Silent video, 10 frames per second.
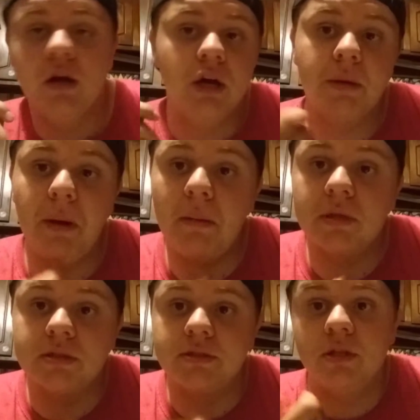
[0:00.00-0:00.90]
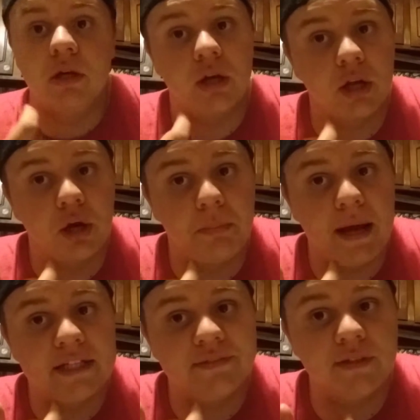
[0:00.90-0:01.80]
Compartments. You gotta go
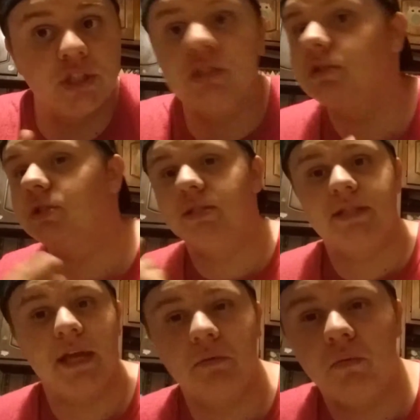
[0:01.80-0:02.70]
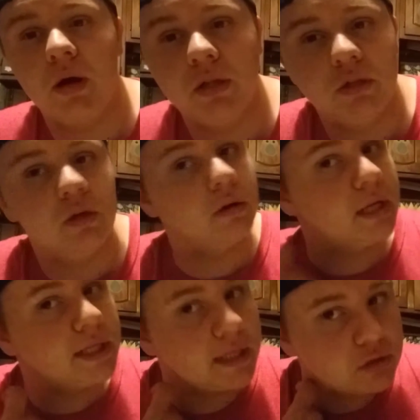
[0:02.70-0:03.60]
bass fishing, just take one. You don't
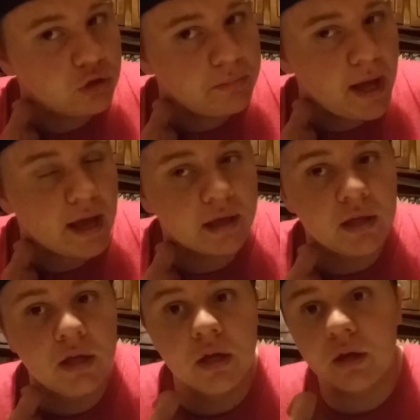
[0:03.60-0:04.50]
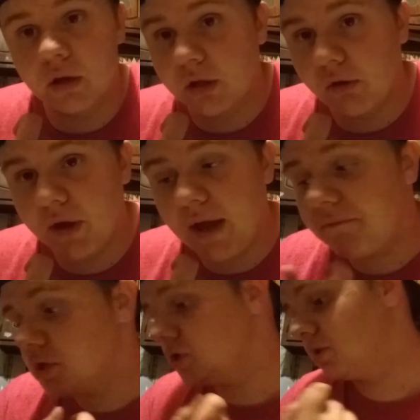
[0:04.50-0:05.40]
need to take the whole bag. You gotta go
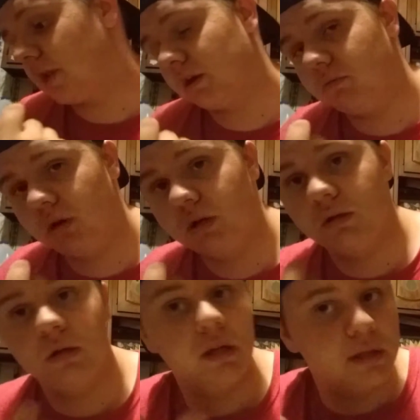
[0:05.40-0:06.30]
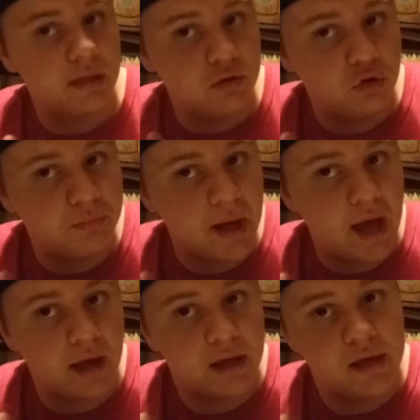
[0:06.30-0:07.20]
catfishing, take one. Don't need to take the whole
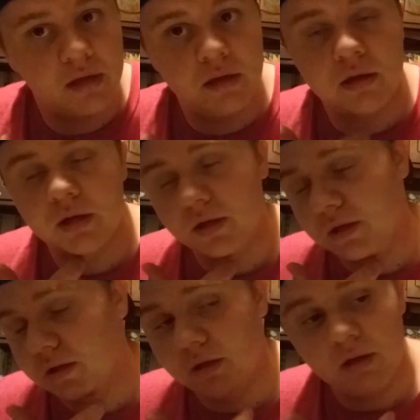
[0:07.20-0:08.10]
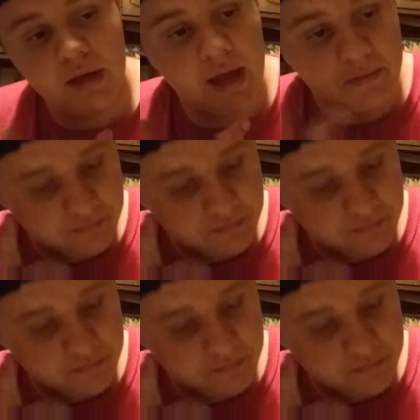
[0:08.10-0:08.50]
bag. Okay.